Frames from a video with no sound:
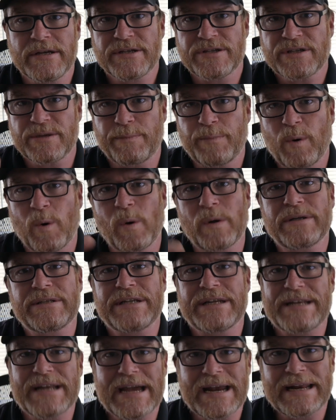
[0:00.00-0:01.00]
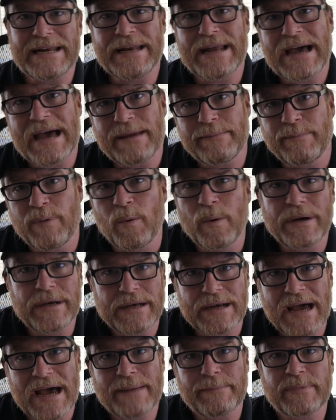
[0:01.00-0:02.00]
Support the
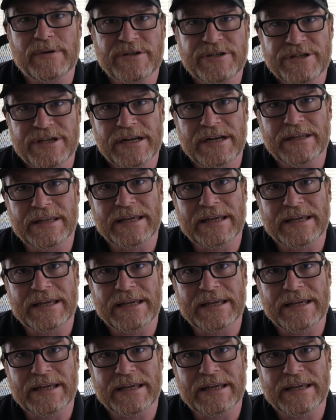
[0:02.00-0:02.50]
99.9% percent